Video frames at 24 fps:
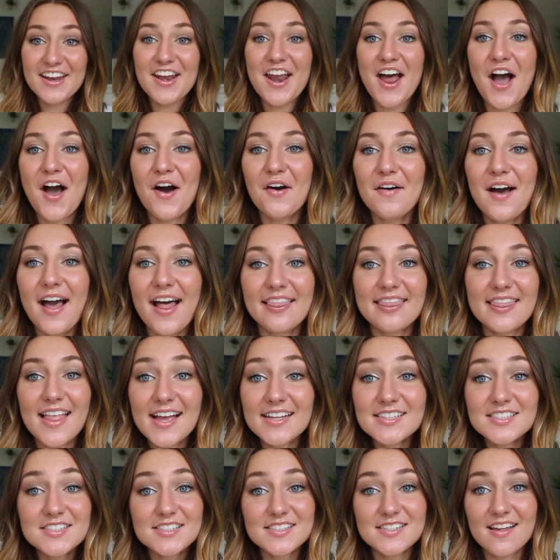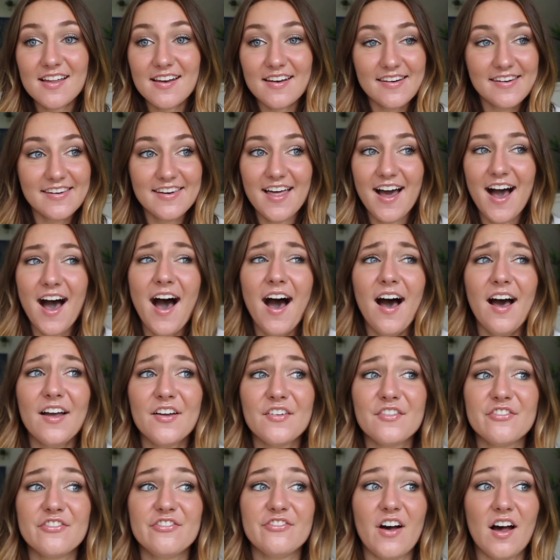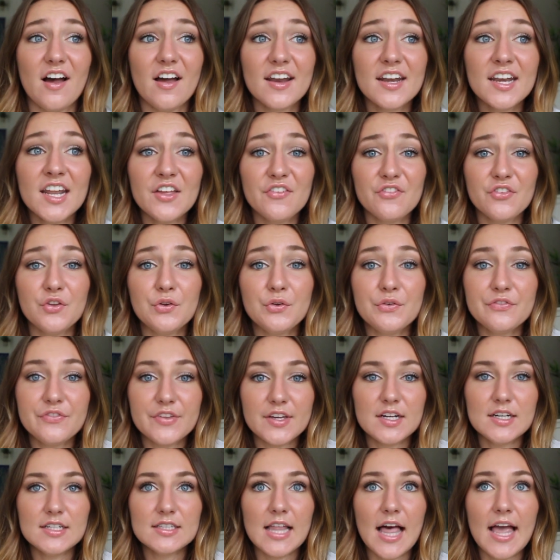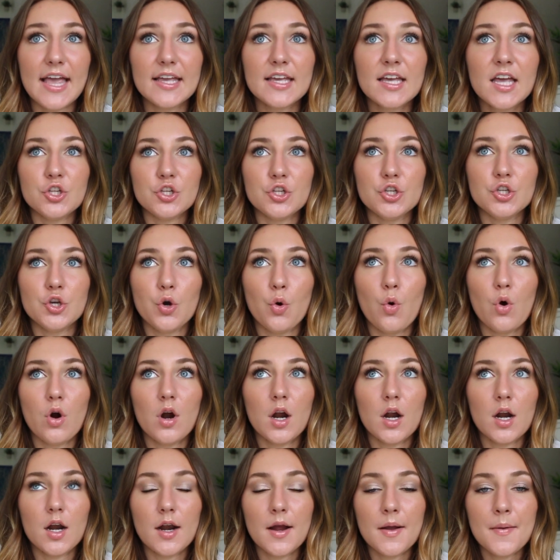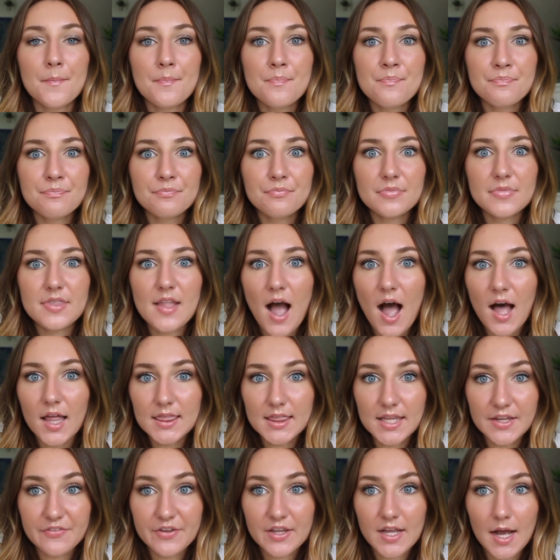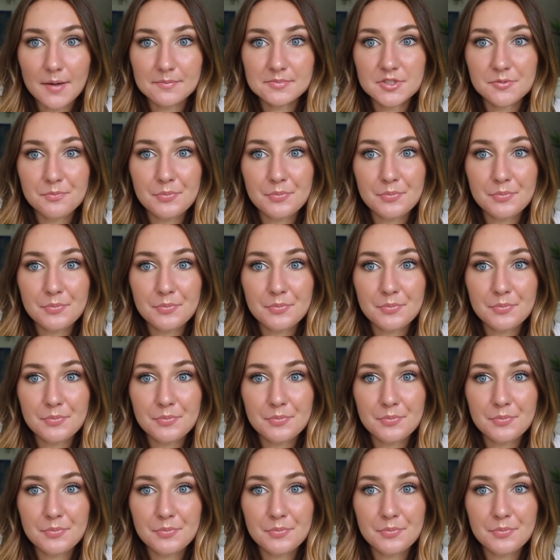know, and that's not fun if you feel like you're not living up to